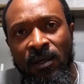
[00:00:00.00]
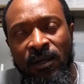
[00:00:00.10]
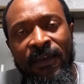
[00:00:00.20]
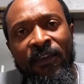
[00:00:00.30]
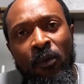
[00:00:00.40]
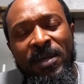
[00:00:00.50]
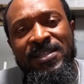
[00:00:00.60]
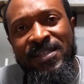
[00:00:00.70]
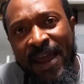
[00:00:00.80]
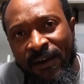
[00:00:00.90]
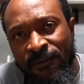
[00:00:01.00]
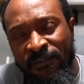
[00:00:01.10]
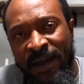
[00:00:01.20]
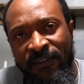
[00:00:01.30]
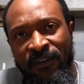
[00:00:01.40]
the human
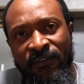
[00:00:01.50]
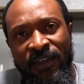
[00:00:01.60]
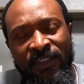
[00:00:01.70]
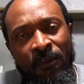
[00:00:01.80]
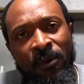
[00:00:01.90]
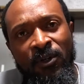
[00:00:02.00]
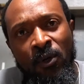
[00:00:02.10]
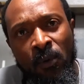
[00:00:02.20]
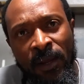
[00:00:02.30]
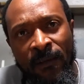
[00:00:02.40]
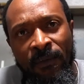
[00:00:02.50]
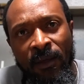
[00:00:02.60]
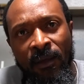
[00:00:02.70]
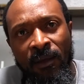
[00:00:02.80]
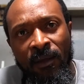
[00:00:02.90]
sacrifices that they were doing,
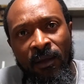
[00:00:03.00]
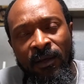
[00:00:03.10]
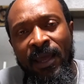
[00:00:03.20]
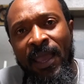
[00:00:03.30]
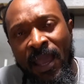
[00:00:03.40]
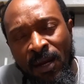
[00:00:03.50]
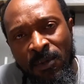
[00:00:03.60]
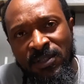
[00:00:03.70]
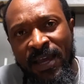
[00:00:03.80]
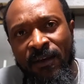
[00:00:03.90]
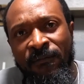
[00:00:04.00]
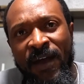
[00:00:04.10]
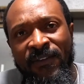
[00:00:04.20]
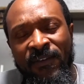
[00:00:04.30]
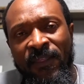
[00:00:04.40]
the animal
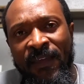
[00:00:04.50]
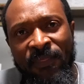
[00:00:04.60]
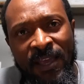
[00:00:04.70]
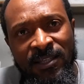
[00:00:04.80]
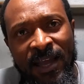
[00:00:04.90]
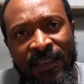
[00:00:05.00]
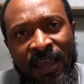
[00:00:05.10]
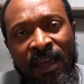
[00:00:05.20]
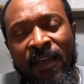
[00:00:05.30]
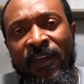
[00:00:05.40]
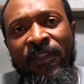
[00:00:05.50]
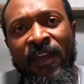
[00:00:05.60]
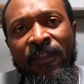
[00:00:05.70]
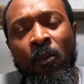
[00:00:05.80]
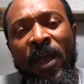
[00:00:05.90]
sacrifices and things like that,
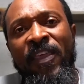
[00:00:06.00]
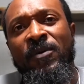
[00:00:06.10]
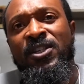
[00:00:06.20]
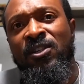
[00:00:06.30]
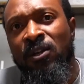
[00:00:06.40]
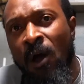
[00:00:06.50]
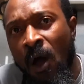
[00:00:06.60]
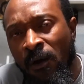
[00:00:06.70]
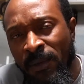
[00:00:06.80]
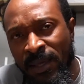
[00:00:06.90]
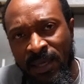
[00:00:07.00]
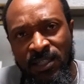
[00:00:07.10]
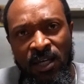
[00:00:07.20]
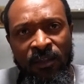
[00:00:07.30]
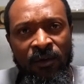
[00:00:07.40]
the way they were slaughtering
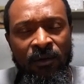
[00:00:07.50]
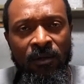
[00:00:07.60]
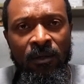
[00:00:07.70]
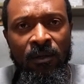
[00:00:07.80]
each other.